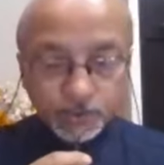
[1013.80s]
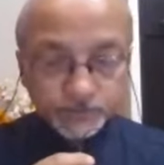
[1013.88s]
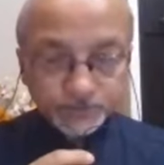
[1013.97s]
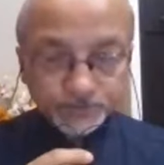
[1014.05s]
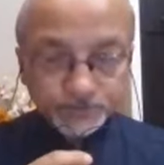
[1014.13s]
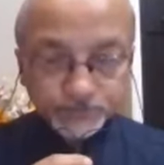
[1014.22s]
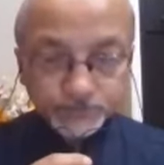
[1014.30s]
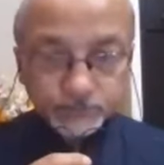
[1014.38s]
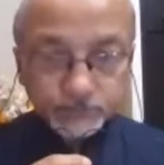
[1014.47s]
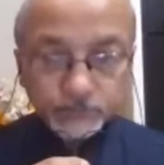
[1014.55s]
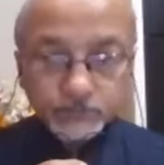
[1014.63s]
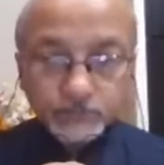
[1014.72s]
Now I
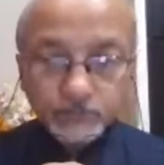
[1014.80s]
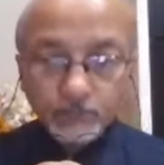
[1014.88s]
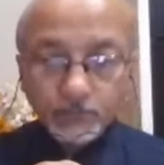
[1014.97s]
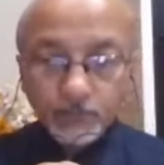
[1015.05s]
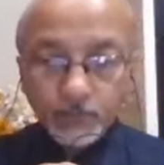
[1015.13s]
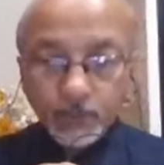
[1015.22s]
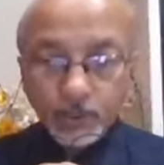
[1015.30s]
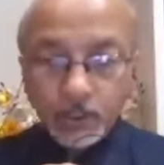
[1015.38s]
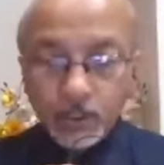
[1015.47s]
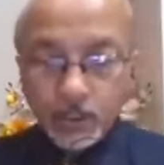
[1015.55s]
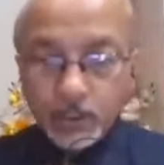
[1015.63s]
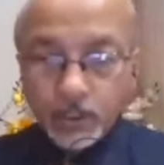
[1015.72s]
think they can hear you.
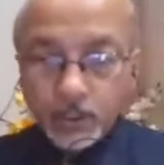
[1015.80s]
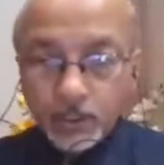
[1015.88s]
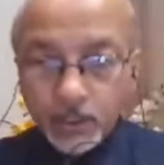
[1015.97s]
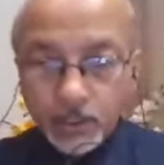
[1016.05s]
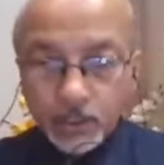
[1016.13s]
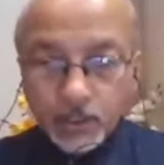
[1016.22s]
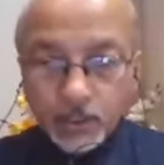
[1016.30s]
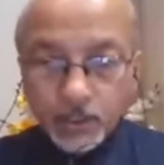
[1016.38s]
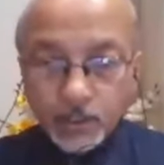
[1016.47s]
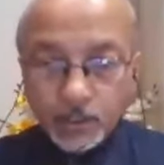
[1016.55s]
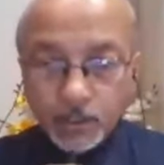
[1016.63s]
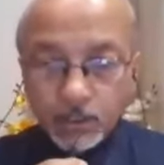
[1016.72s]
So just keep this mic near
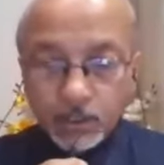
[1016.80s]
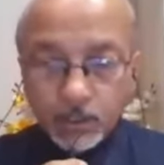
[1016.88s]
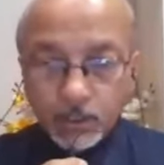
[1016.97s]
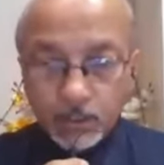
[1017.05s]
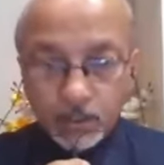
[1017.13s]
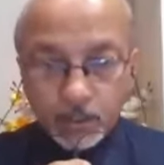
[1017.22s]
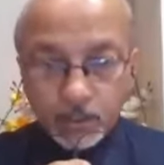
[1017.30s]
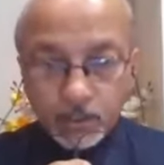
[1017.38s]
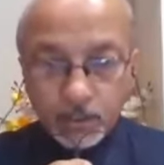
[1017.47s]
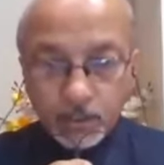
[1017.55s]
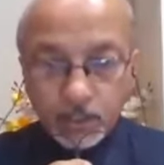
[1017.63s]
and then continue. Okay,